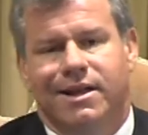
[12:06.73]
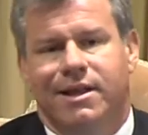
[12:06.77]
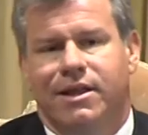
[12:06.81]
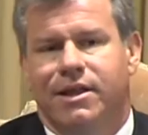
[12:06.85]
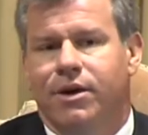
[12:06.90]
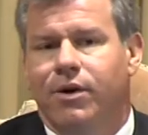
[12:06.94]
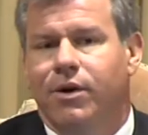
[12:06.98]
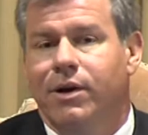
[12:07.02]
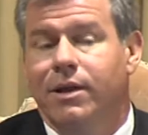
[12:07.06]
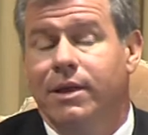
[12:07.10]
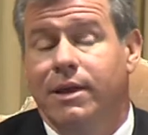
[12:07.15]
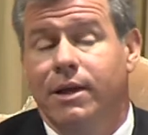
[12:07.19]

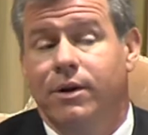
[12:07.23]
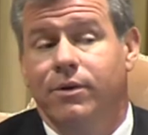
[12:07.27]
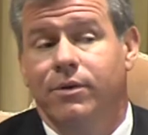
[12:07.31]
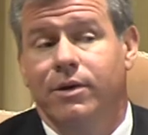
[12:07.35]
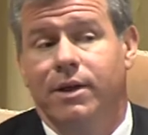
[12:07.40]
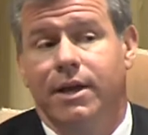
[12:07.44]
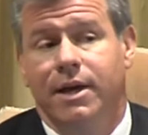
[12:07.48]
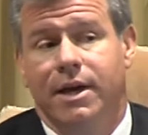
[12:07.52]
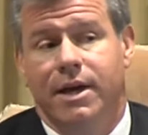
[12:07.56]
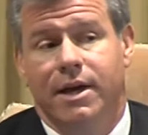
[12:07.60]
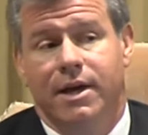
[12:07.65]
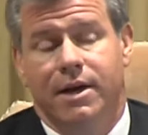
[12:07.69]
there are
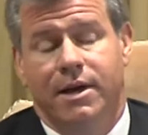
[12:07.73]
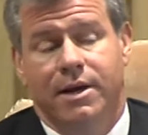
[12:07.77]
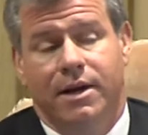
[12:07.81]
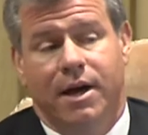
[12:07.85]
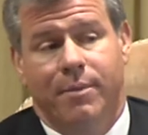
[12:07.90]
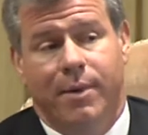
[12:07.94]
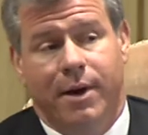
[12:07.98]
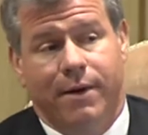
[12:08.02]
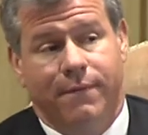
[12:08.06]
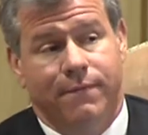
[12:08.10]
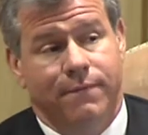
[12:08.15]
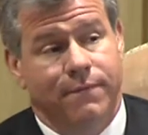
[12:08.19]
literally
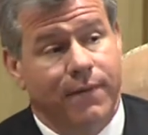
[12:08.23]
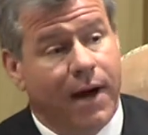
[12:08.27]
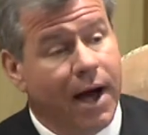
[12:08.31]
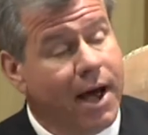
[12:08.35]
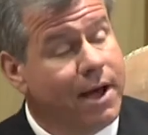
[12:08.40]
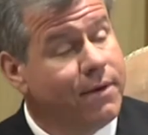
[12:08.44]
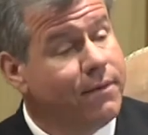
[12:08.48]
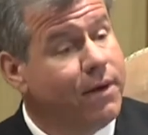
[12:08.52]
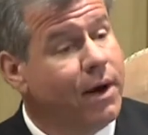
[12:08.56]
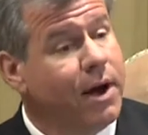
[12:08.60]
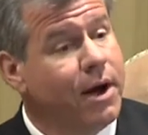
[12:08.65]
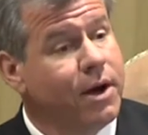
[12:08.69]
about
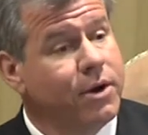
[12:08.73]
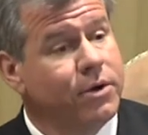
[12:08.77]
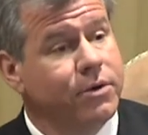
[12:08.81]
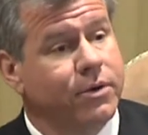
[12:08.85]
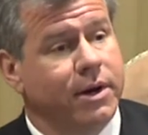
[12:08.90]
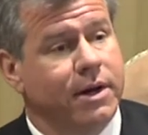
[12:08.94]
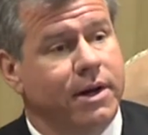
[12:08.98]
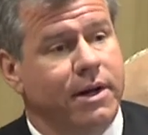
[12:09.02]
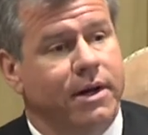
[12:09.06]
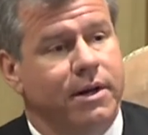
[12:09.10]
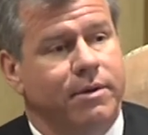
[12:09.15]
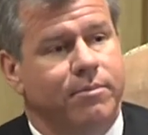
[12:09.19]
500
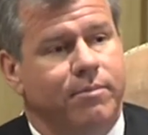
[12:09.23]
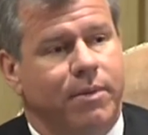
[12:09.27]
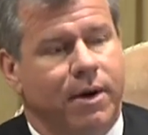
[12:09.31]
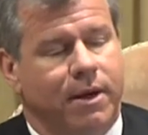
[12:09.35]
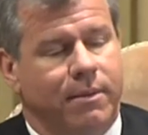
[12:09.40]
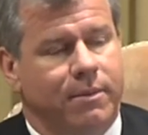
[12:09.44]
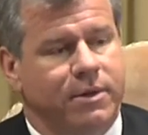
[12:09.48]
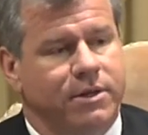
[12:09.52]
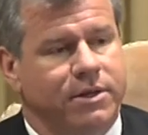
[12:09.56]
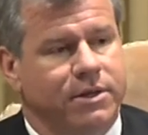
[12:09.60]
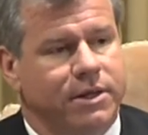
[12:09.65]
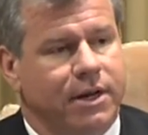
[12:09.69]

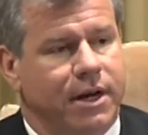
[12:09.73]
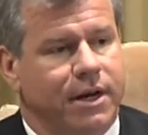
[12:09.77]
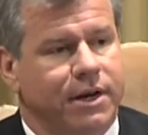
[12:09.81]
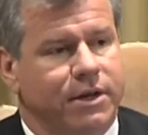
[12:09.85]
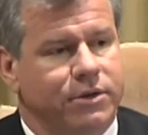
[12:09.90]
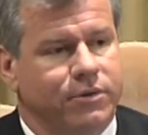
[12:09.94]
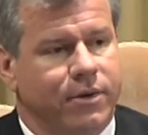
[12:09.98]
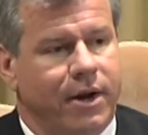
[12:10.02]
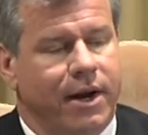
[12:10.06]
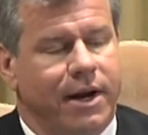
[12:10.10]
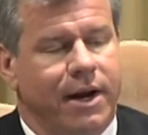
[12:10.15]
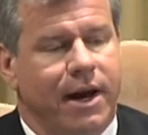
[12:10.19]
published studies
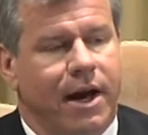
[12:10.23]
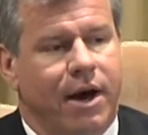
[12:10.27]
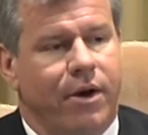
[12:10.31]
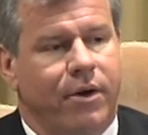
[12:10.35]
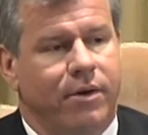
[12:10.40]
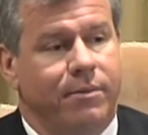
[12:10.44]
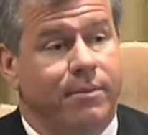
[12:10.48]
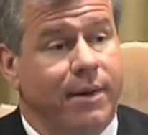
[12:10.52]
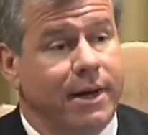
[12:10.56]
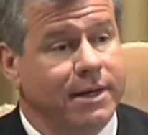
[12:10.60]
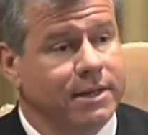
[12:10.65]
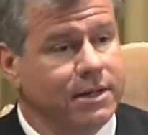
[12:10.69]
right now
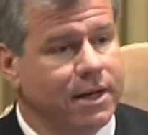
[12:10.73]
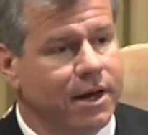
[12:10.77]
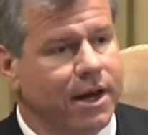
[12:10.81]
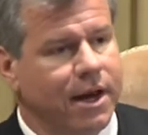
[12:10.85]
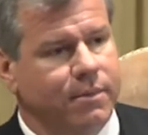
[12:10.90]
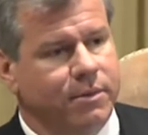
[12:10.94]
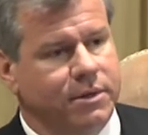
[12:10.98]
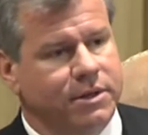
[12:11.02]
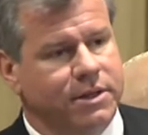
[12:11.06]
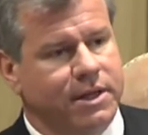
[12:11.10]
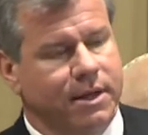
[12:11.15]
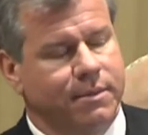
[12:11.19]
on
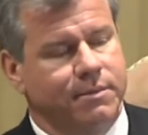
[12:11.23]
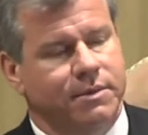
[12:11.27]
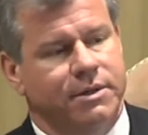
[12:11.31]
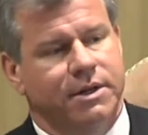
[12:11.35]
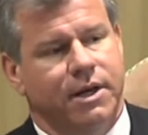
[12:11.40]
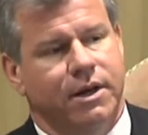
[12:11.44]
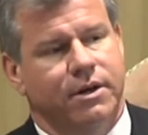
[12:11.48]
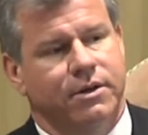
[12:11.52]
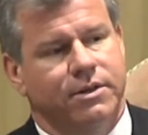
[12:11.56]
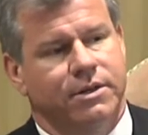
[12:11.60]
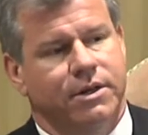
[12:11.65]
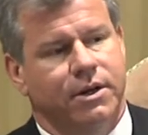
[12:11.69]
mesenchymal stem
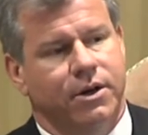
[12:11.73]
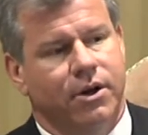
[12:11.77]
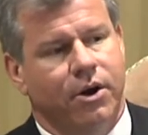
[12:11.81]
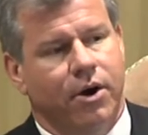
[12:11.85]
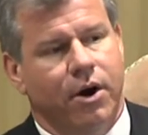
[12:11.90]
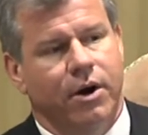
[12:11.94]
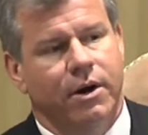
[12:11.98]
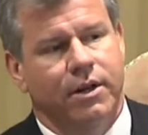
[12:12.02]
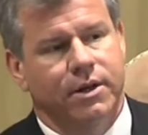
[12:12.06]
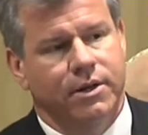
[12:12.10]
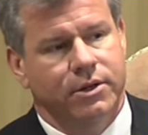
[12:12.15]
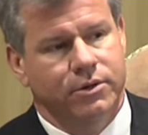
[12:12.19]
cells and
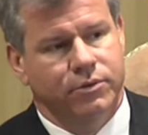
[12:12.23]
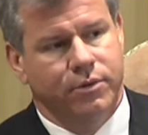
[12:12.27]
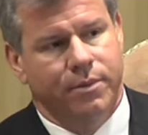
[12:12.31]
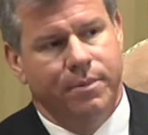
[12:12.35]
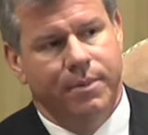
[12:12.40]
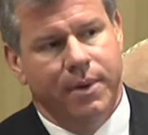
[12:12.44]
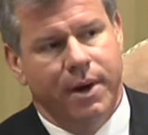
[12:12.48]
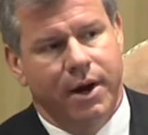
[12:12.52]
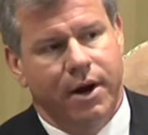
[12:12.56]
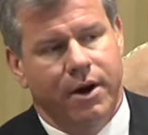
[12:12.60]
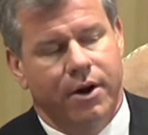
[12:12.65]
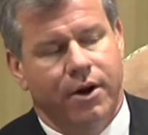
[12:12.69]
cartilage
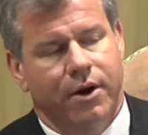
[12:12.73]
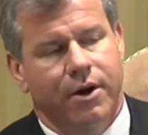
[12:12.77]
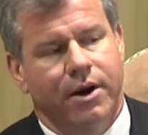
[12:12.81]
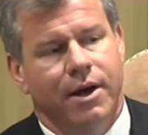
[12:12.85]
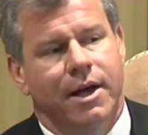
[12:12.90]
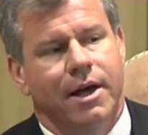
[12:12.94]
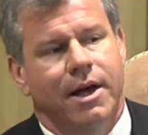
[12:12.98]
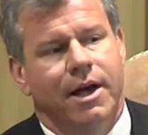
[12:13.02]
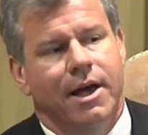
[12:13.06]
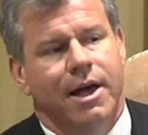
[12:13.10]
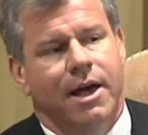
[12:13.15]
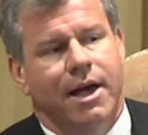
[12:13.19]
repair,
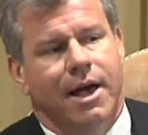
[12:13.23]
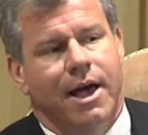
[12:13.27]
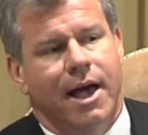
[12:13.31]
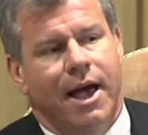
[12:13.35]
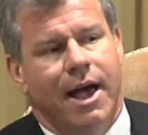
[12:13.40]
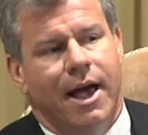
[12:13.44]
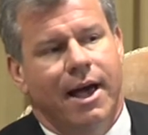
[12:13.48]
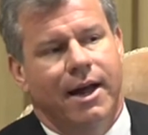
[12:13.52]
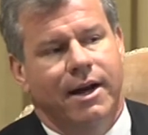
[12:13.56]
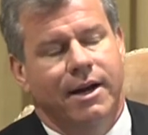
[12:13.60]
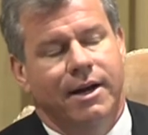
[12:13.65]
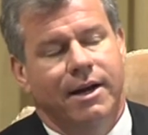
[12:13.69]

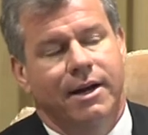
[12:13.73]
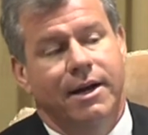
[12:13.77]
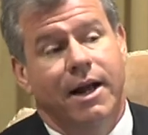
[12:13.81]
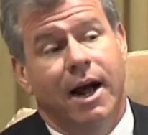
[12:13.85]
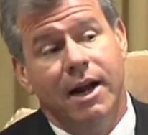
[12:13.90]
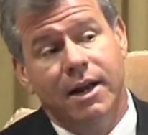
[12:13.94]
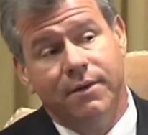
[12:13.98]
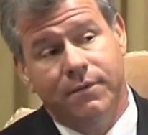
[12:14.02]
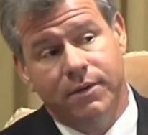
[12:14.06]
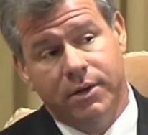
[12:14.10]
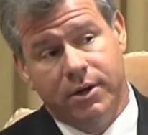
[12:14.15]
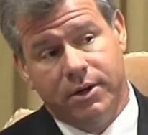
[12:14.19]
and
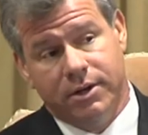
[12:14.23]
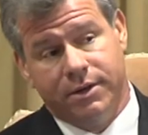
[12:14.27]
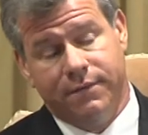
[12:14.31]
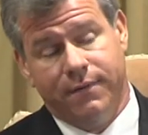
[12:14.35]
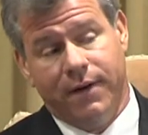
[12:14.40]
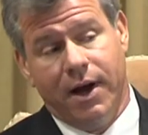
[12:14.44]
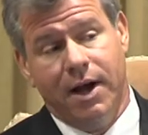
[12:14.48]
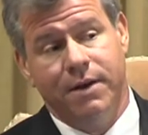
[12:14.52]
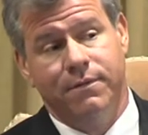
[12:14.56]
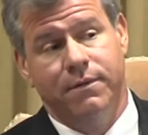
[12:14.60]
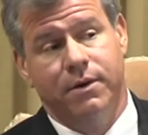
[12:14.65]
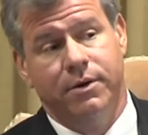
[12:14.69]
not even those
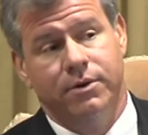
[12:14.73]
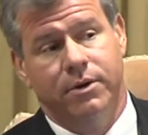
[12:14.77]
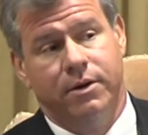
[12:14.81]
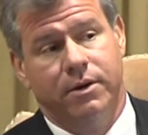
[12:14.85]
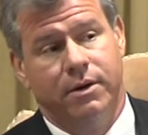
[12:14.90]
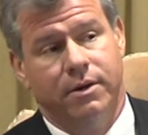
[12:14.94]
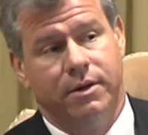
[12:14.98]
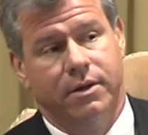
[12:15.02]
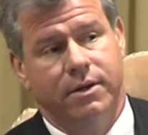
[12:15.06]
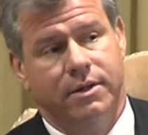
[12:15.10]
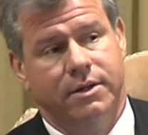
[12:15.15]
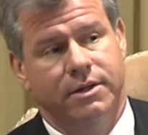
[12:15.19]
500
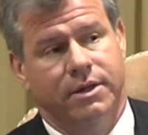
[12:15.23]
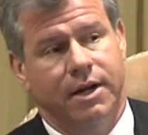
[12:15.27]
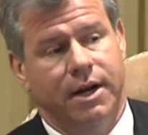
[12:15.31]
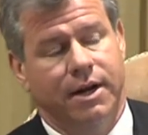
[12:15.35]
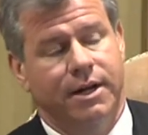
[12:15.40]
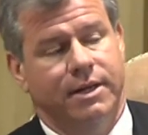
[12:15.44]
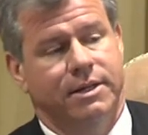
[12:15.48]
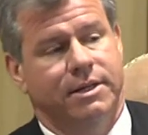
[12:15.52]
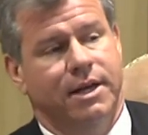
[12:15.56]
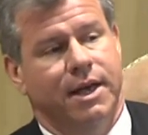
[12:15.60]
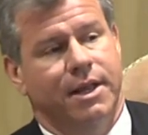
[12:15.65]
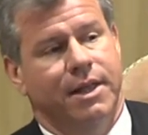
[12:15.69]

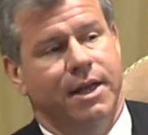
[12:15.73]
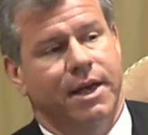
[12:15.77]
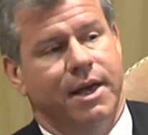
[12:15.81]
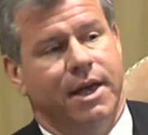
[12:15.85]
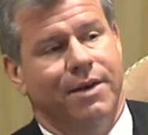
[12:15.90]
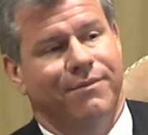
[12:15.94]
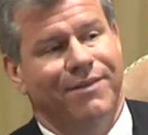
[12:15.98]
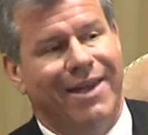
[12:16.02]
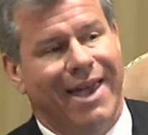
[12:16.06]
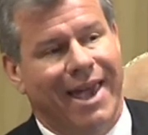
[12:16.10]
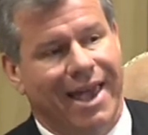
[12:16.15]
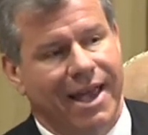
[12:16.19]
studies, I think,
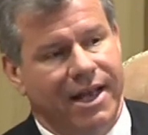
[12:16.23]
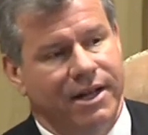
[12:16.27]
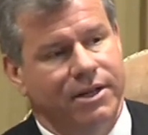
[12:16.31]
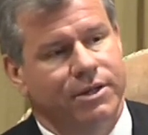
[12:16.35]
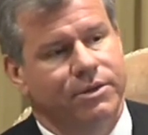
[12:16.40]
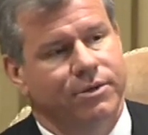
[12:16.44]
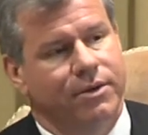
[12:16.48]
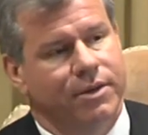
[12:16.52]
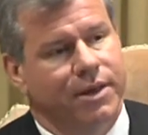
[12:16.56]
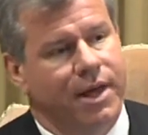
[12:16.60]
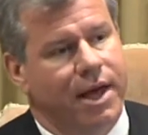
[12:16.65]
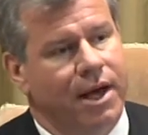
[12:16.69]
have
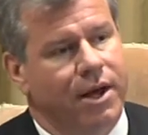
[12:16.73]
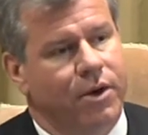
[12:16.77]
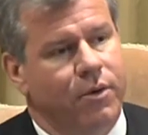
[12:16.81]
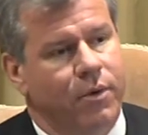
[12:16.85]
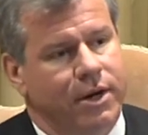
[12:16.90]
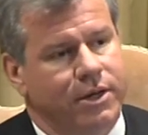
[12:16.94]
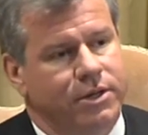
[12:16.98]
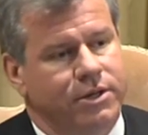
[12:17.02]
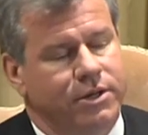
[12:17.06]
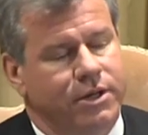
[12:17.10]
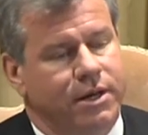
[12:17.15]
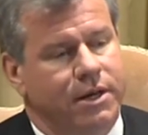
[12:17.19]
answered that
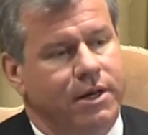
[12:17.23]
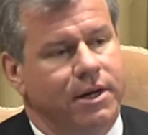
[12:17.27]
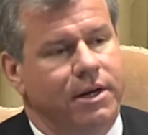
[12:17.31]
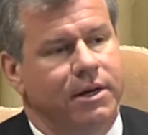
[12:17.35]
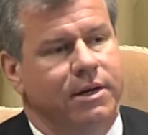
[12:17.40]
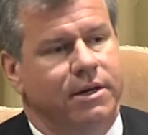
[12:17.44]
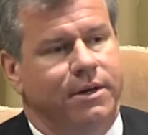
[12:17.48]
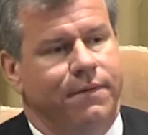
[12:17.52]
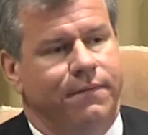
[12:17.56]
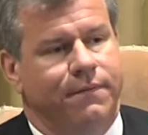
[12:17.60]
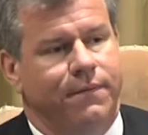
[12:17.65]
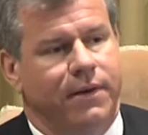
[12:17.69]
question
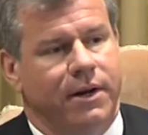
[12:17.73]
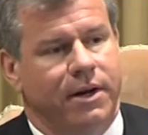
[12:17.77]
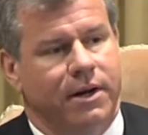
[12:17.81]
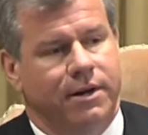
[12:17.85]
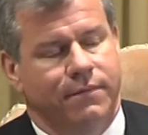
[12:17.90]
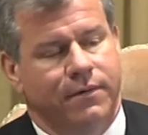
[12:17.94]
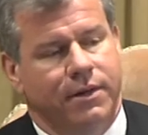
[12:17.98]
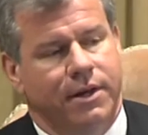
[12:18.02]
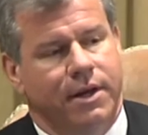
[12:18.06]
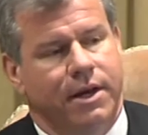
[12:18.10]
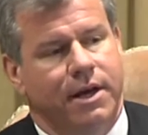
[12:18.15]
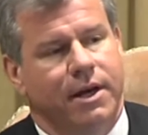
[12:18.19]

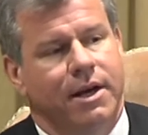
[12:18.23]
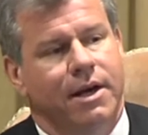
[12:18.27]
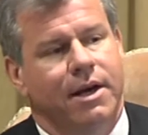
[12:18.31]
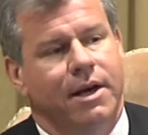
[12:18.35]
definitively.